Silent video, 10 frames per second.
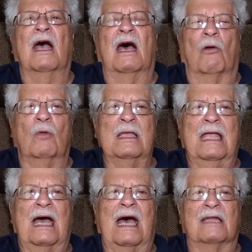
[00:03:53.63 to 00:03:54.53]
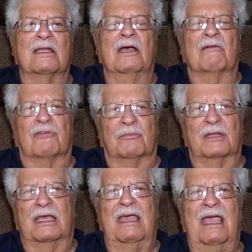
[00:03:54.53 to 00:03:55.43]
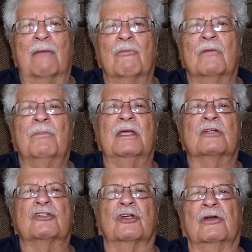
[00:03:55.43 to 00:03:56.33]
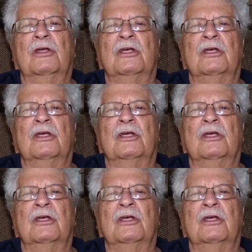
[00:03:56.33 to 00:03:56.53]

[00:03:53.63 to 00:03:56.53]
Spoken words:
how we got from the camera picture